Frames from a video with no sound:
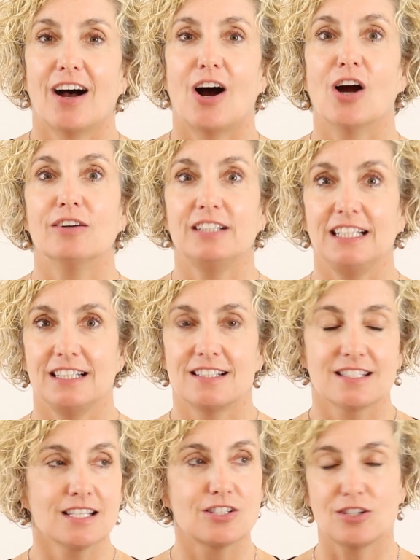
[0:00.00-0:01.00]
Our
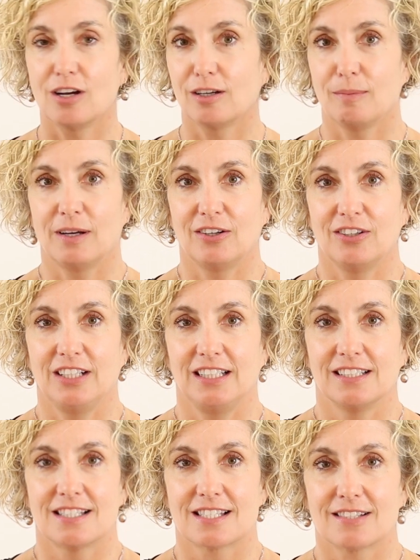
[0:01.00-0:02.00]
needs. Let's talk about our
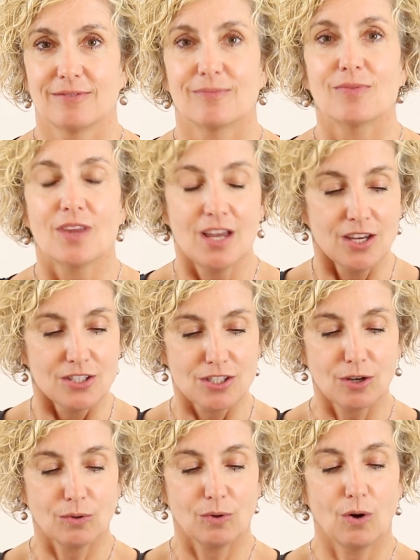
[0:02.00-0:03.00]
needs.
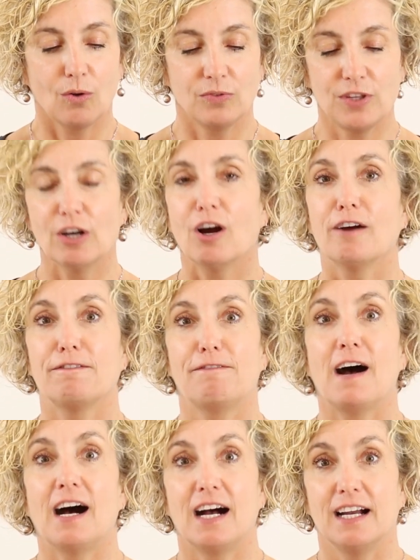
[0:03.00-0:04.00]
So there are
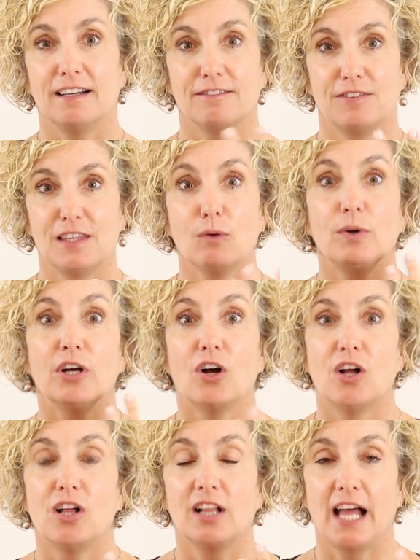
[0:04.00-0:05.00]
5 that we
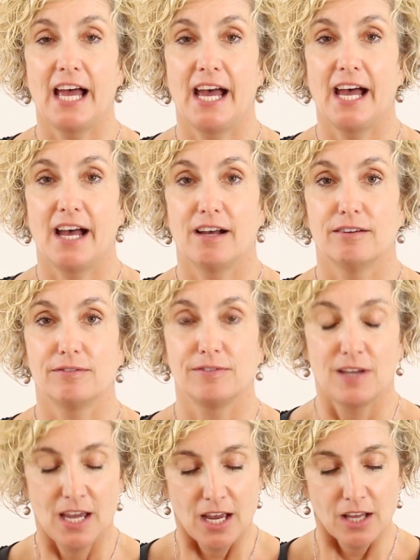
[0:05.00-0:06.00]
all have.
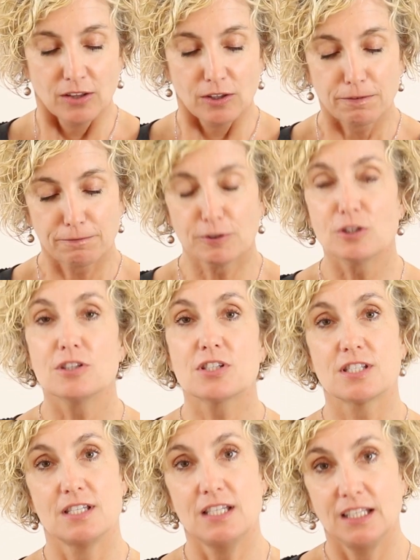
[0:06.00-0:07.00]
The
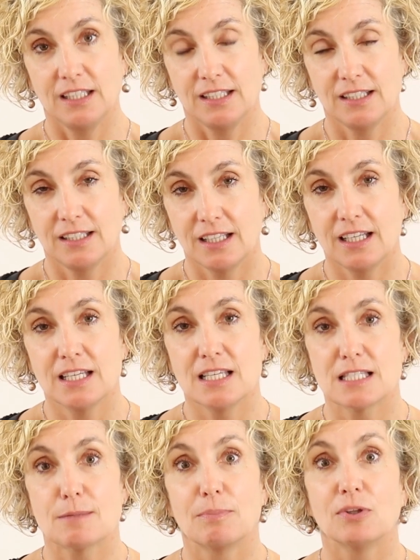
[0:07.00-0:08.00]
first need
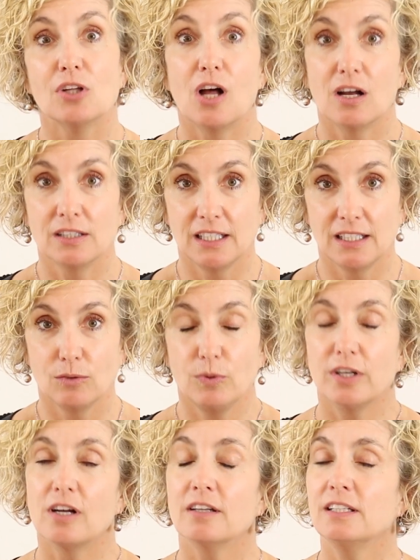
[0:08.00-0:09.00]
is belonging. We
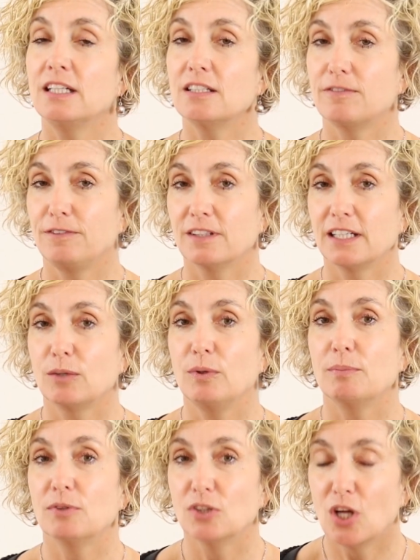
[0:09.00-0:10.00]
all need to feel like we
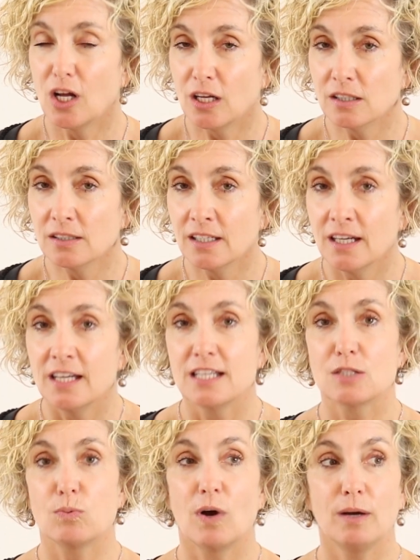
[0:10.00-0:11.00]
belong.
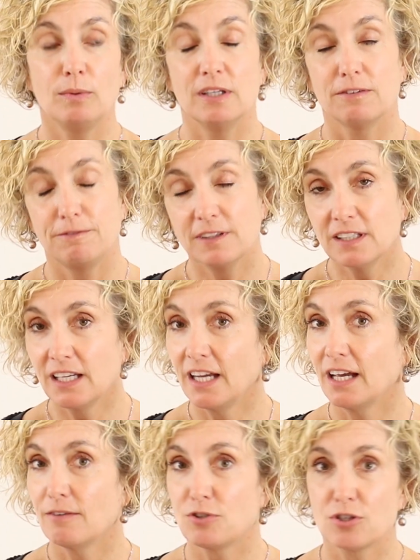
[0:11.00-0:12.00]
It's why we affiliate,
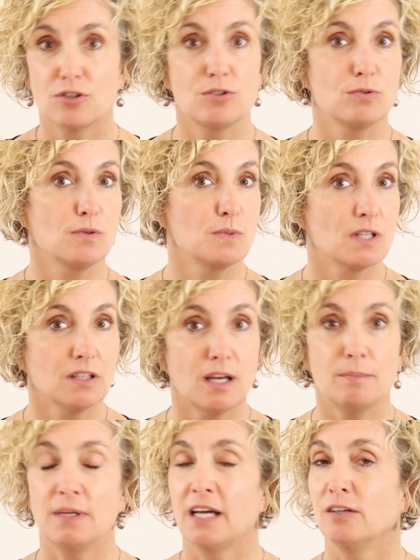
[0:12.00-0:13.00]
have church groups,
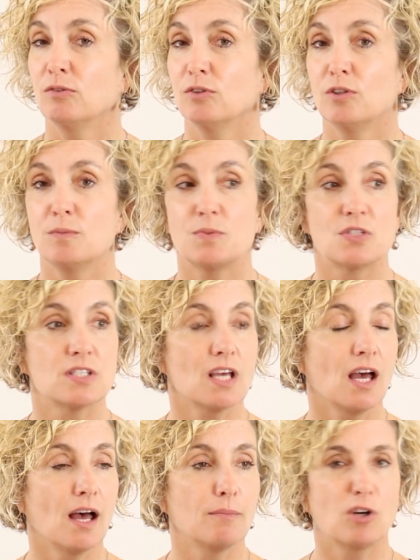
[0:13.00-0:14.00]
alumni groups,
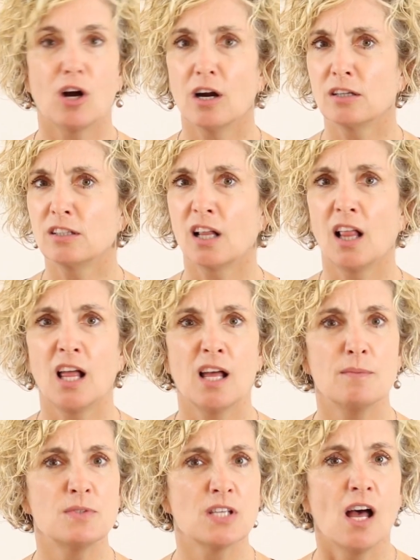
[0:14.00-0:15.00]
card
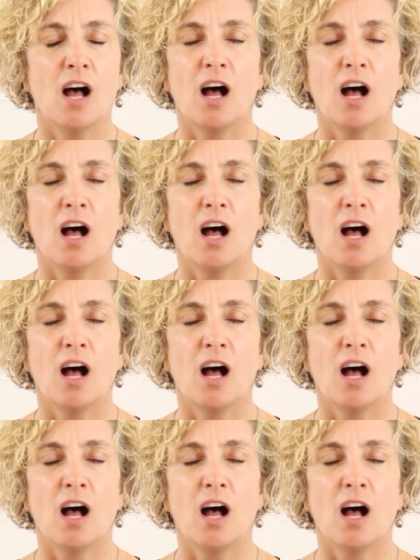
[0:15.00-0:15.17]
clubs.